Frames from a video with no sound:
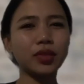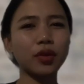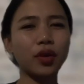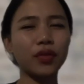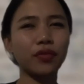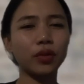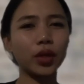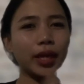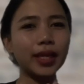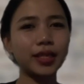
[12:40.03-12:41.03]
of
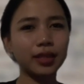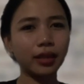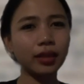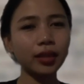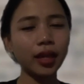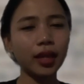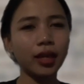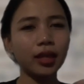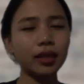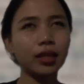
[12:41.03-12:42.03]
location,
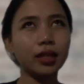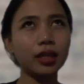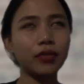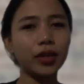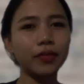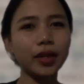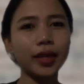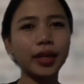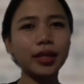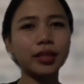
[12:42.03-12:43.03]
the river
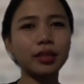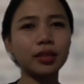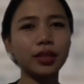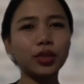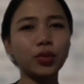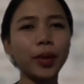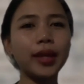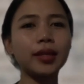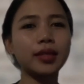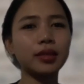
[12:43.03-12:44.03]
is
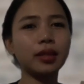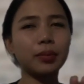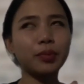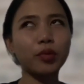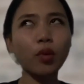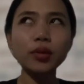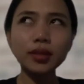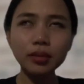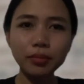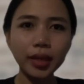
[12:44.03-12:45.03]
situated
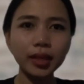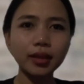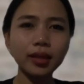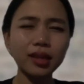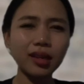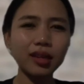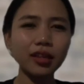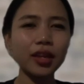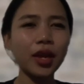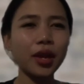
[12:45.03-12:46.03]

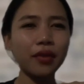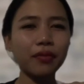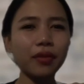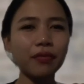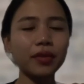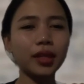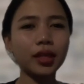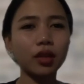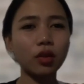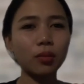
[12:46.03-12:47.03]
approximately 15
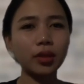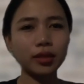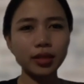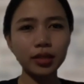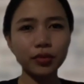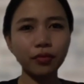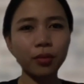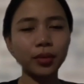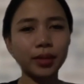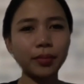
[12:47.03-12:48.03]
kilometers
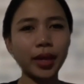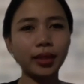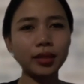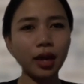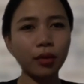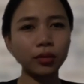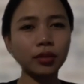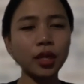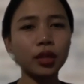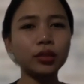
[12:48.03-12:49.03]
from the main town.
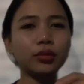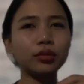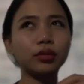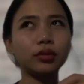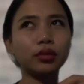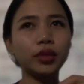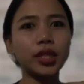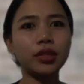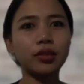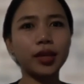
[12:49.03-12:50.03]
To
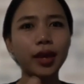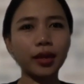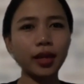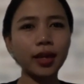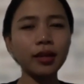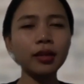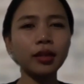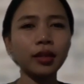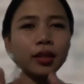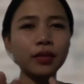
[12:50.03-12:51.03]
reach the area,
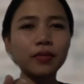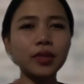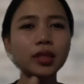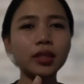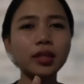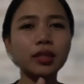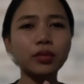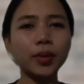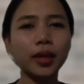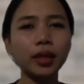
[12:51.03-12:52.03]
visitors
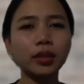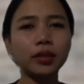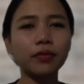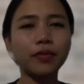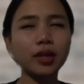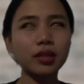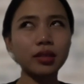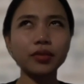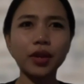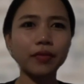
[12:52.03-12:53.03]
will
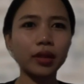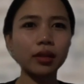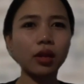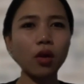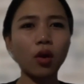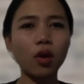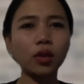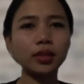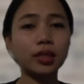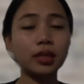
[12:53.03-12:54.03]
first travel
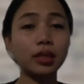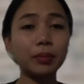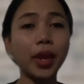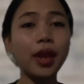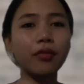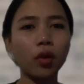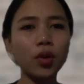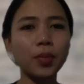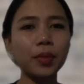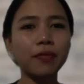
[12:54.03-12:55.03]
along the main
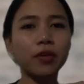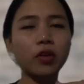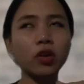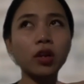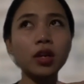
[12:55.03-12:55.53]
road before